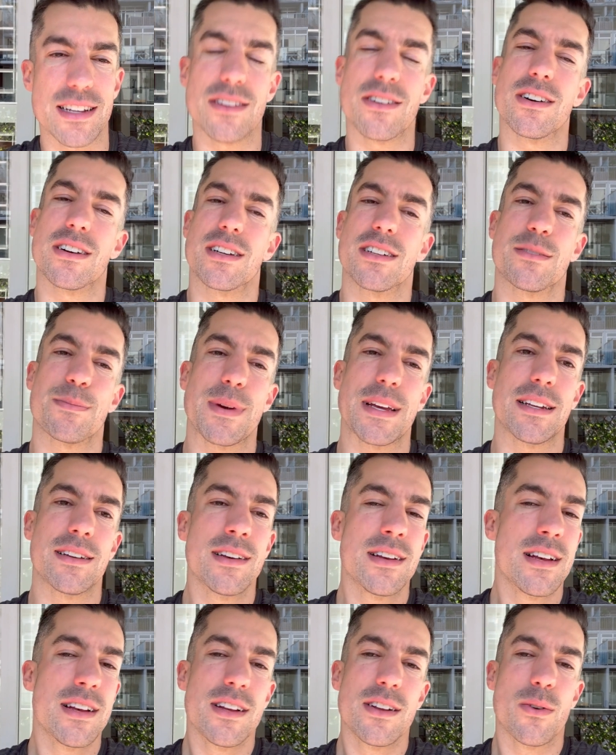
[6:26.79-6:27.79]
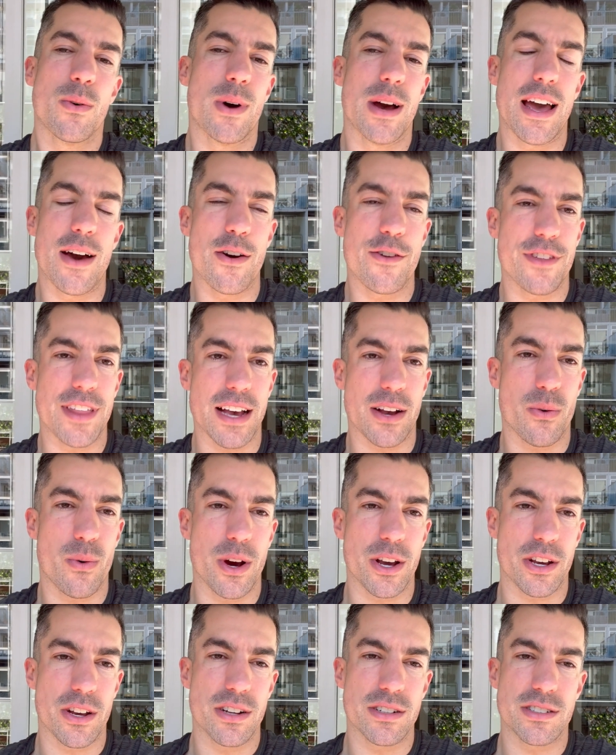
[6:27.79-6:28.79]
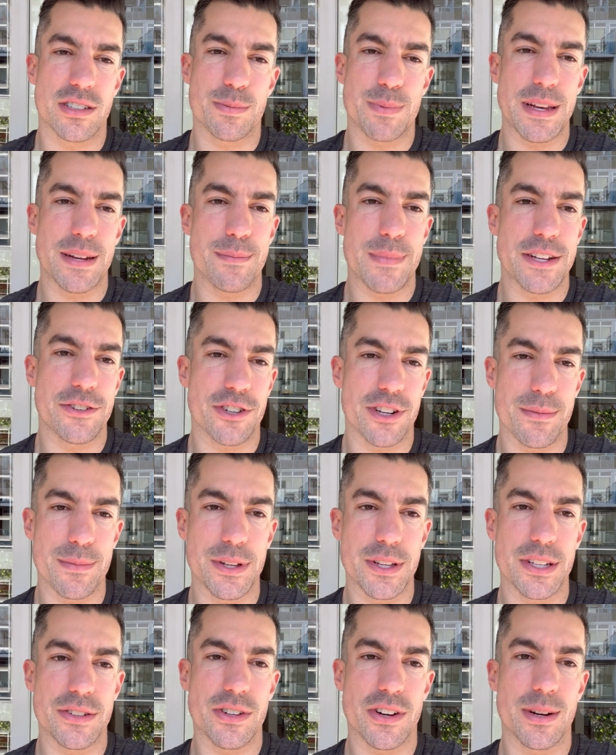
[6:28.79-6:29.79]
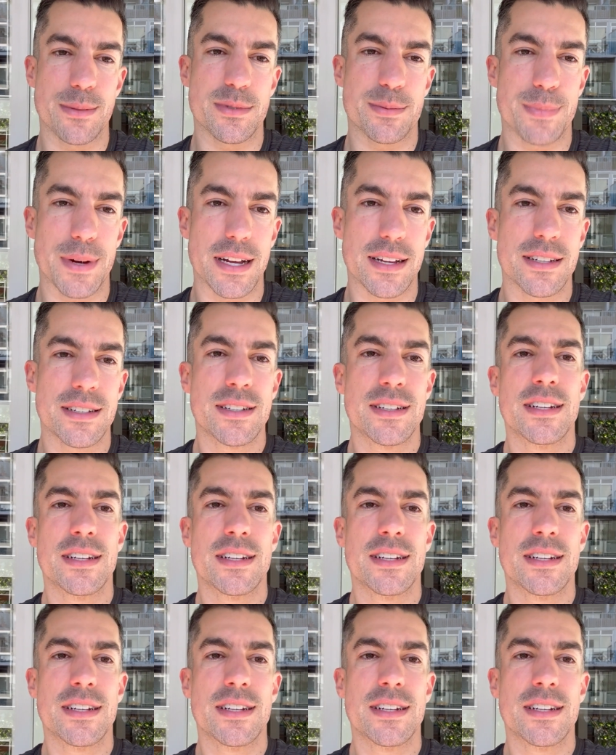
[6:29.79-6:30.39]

Like, it's been, well, however that quote goes, it's been mentioned a million times. But